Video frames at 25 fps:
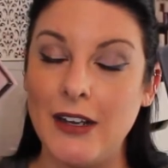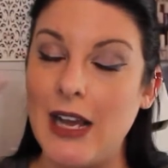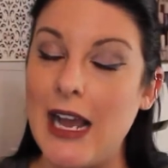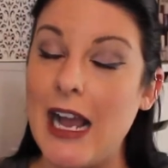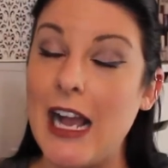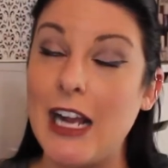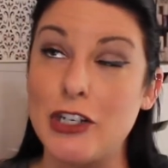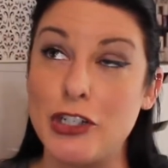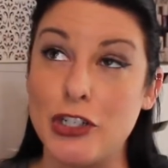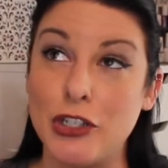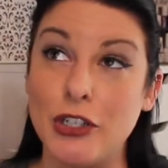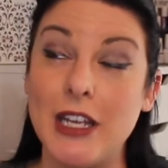
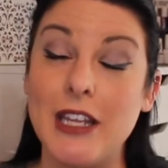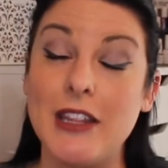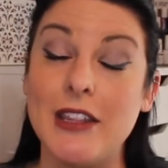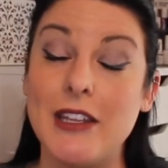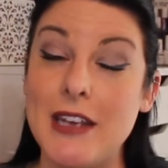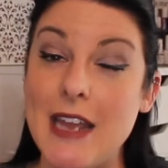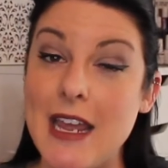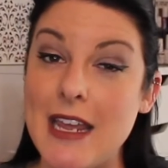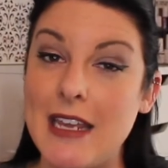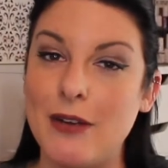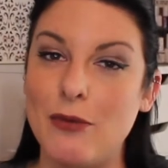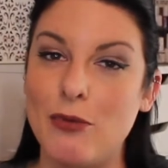Actually, the
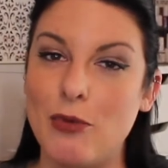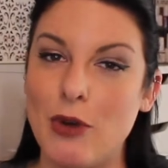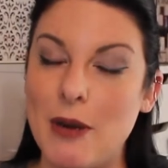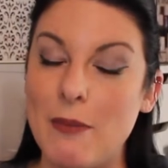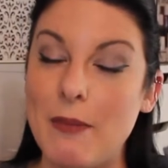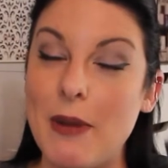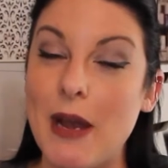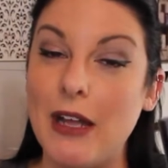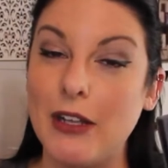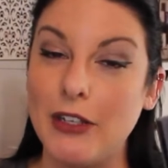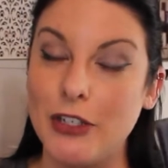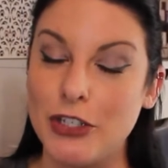Naked
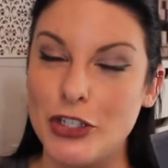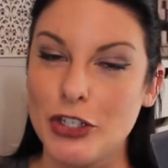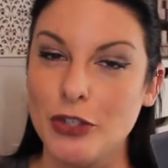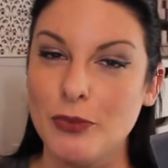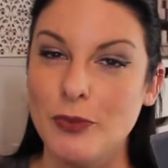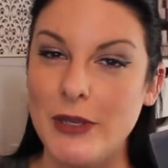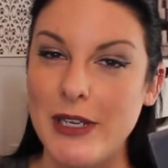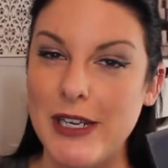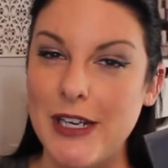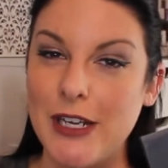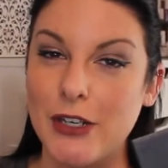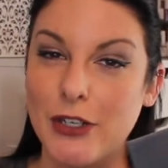One palette should
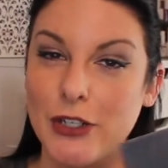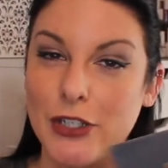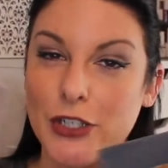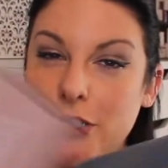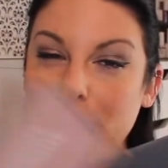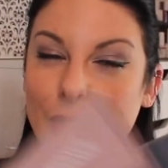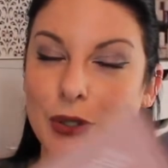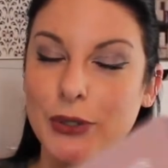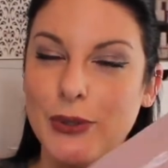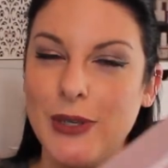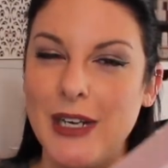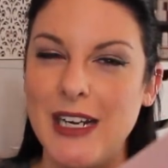be here
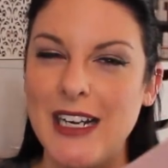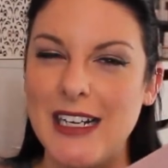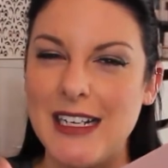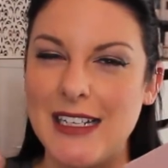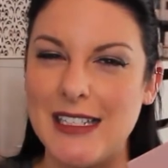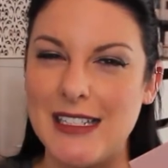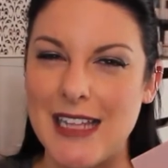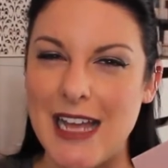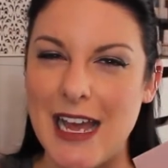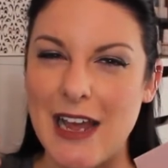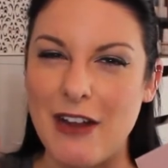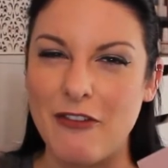too. It
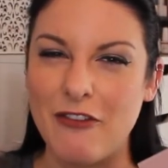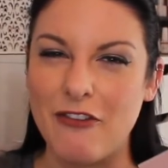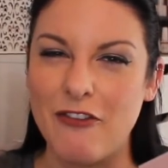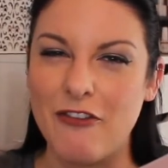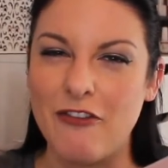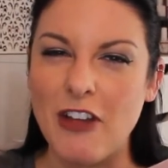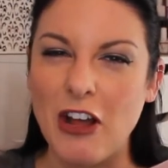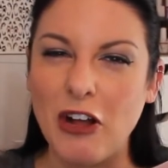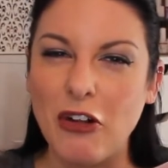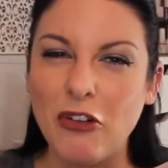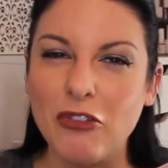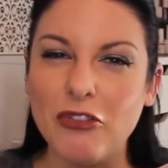is that
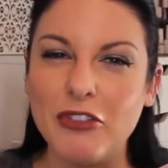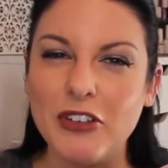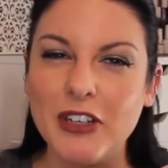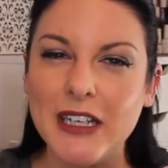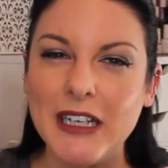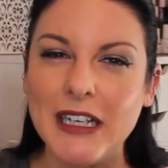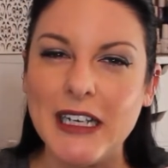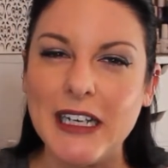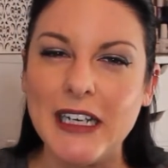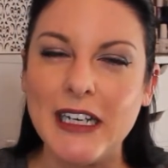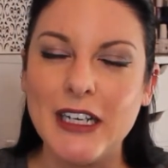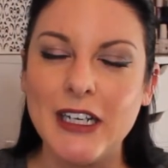
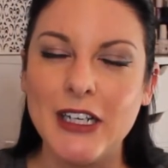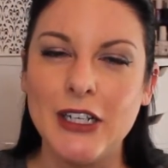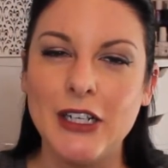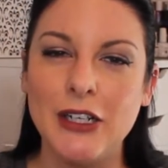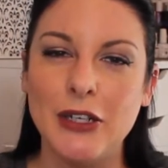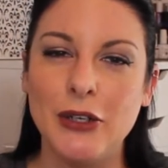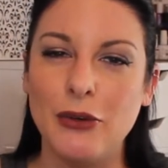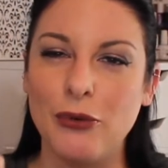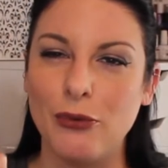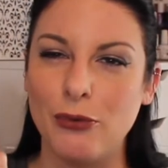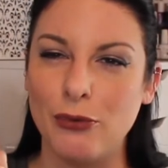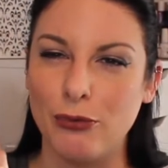velvety,
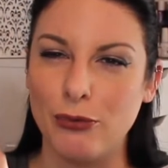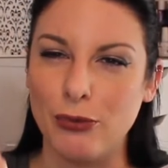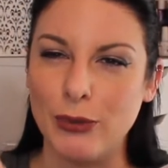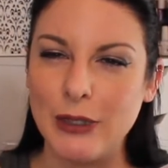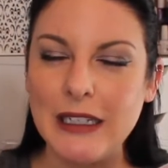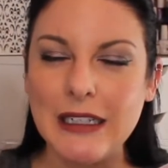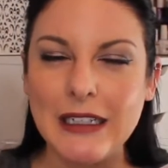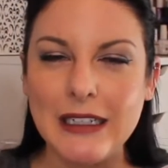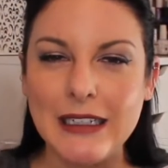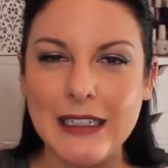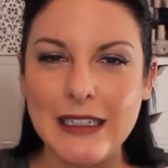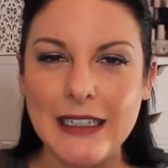
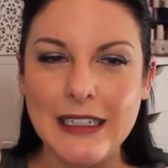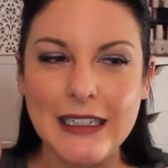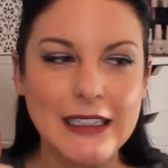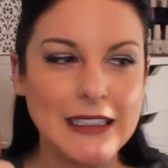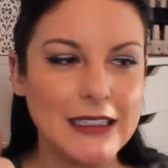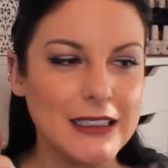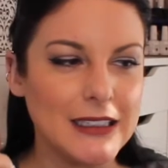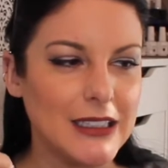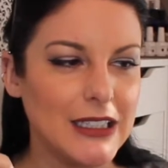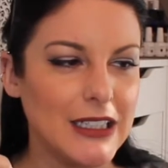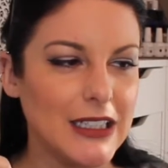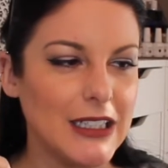
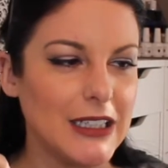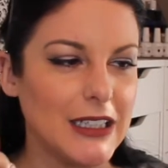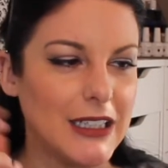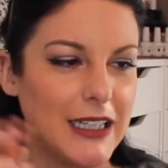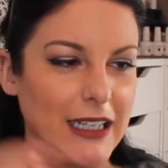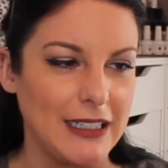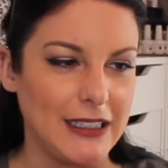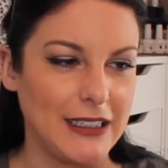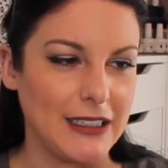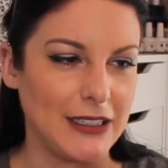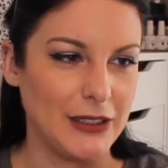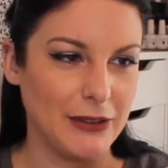really
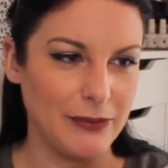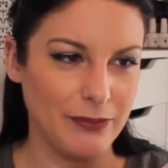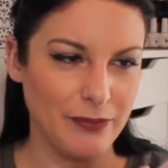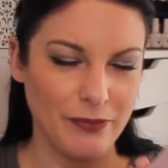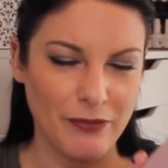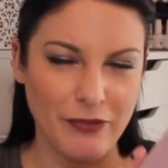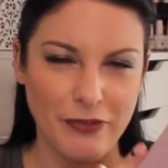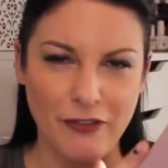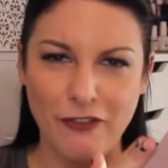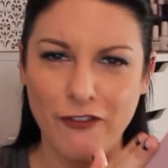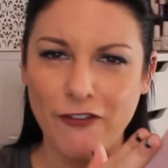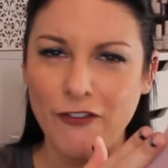like
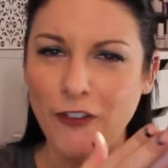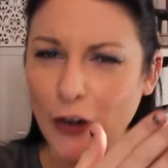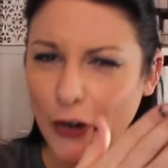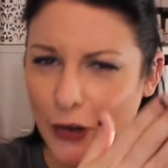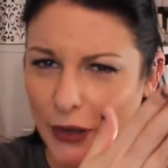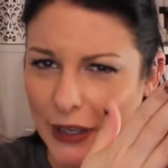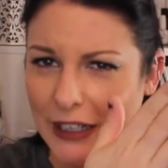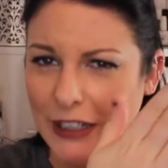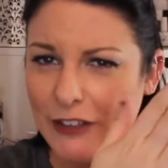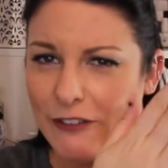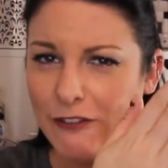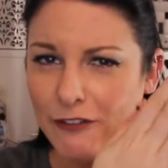
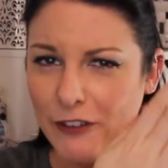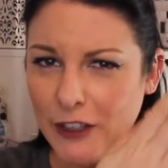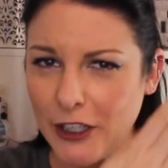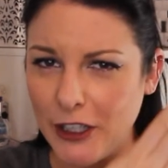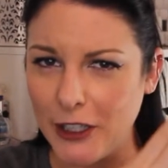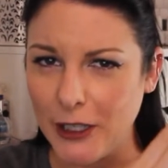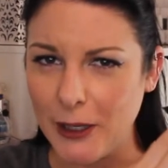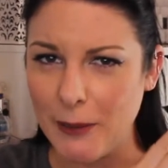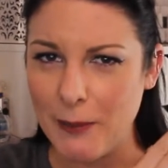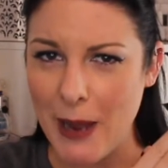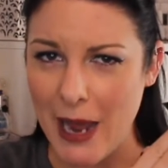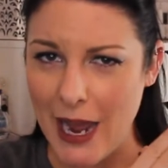furry
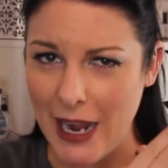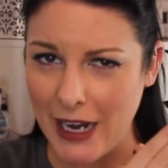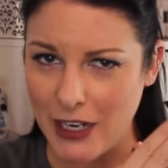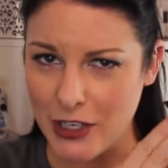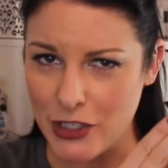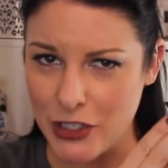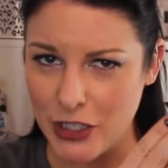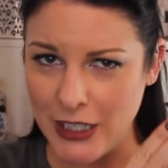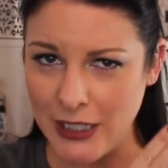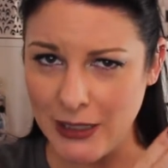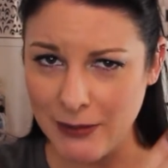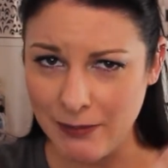feeling
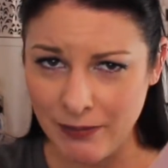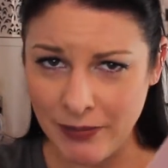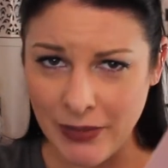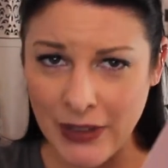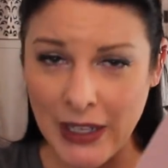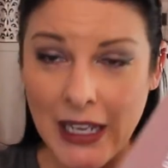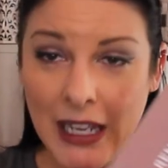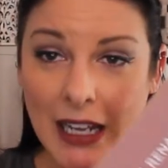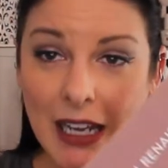packaging.